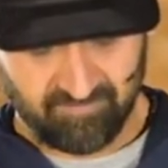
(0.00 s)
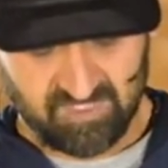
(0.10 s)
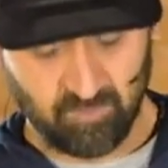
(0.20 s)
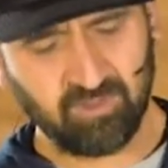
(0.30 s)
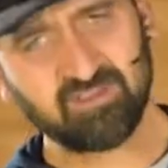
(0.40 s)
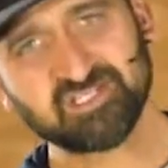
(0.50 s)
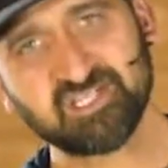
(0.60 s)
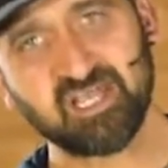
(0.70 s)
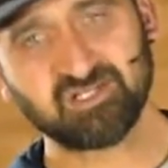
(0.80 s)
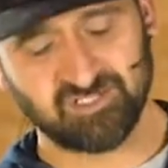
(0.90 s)
So what are the
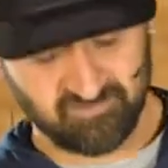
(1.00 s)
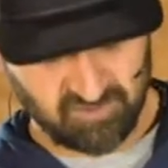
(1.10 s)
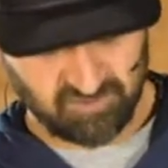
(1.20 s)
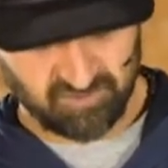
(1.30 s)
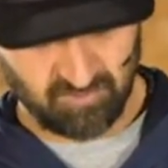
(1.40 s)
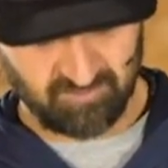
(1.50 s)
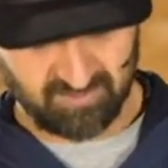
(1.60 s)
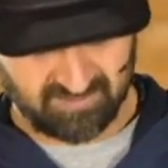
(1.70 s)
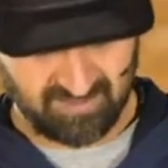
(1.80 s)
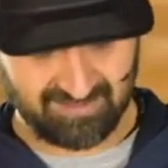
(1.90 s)
stages of church growth?
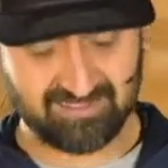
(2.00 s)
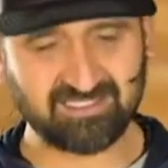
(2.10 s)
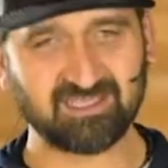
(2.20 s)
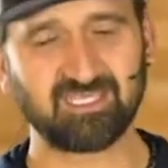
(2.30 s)
I like to